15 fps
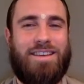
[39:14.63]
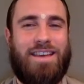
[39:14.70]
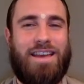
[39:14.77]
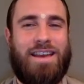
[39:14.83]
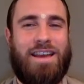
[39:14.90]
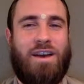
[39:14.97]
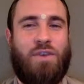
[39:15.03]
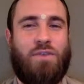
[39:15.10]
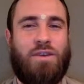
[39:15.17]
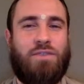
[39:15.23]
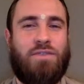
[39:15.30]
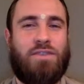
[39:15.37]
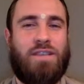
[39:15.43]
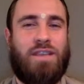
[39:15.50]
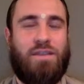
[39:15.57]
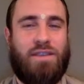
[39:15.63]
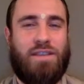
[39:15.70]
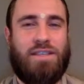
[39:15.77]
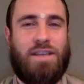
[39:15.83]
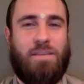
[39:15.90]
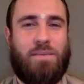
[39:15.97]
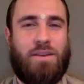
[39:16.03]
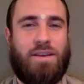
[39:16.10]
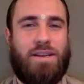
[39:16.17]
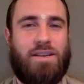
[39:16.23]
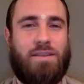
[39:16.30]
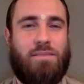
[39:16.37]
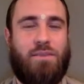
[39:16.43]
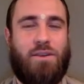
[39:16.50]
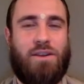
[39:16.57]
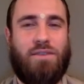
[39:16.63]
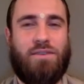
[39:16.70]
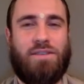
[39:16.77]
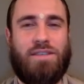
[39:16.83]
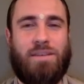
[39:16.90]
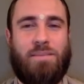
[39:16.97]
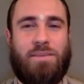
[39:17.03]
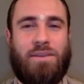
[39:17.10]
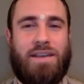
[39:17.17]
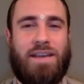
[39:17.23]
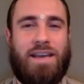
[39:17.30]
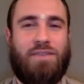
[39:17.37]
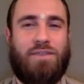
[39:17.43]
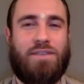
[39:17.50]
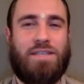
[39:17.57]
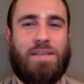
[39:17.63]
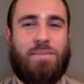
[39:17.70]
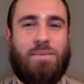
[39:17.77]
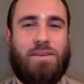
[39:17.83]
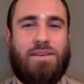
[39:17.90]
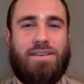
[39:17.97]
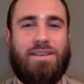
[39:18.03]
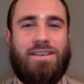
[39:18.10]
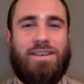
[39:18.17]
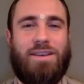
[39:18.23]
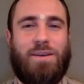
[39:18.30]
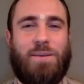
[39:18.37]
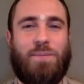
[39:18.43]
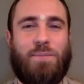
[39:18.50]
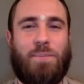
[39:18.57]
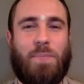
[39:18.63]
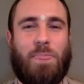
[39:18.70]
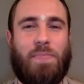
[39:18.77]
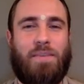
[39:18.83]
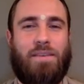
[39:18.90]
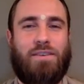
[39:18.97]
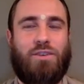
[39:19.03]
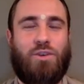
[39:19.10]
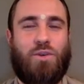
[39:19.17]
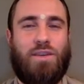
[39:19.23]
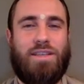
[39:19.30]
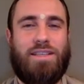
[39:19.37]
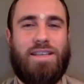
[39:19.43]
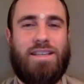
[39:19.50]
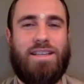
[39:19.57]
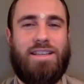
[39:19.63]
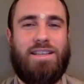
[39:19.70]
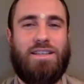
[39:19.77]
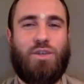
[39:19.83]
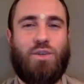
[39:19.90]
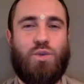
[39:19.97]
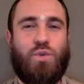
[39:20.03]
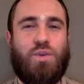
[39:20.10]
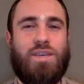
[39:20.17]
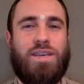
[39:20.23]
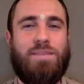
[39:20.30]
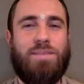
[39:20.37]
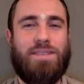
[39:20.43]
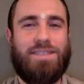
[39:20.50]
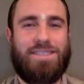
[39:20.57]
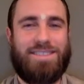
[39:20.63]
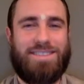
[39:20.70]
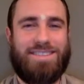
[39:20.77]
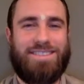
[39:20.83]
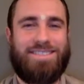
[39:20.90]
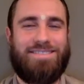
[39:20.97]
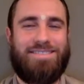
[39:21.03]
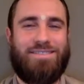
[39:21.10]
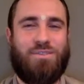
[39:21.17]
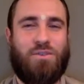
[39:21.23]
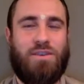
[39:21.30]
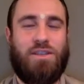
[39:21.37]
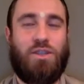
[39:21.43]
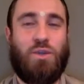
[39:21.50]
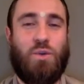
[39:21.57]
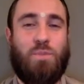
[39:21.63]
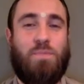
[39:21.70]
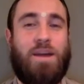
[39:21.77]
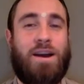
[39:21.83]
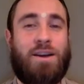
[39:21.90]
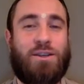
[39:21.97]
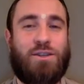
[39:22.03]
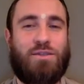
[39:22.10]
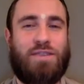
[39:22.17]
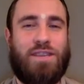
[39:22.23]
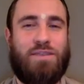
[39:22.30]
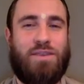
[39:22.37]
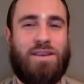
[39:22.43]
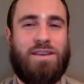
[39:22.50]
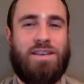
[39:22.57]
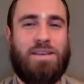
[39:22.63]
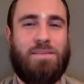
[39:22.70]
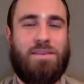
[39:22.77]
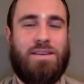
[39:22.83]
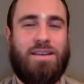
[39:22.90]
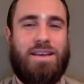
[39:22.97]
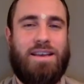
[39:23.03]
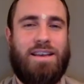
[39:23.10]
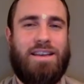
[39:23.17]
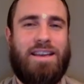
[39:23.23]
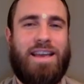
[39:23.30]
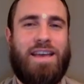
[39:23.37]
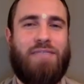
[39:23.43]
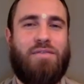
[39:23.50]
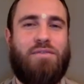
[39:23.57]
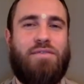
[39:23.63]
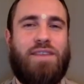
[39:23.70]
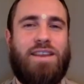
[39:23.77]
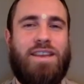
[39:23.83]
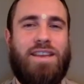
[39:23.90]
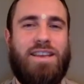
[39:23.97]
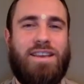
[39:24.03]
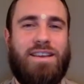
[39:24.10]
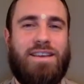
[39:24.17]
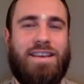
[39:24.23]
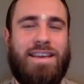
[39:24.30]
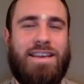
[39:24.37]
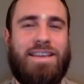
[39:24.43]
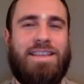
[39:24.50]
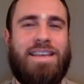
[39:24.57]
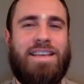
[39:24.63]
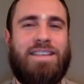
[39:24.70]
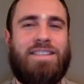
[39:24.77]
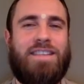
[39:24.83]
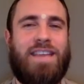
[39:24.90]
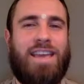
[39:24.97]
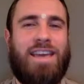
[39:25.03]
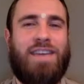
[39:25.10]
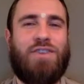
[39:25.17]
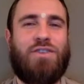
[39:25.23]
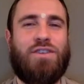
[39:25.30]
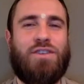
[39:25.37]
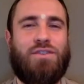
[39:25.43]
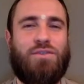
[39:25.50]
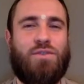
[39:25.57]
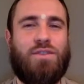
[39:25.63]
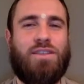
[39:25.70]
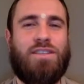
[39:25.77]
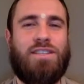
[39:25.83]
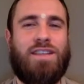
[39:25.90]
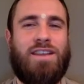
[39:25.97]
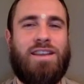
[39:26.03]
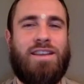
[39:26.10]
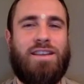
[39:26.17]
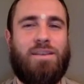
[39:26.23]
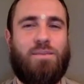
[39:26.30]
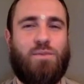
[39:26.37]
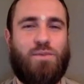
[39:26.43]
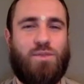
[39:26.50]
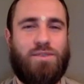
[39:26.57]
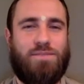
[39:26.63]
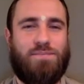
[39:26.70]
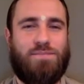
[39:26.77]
And now it was living separately. The body was separate, the head was separate. So it is said that these two demons, or these two parts of that one demon, they have a very intense hatred for the sun and the moon.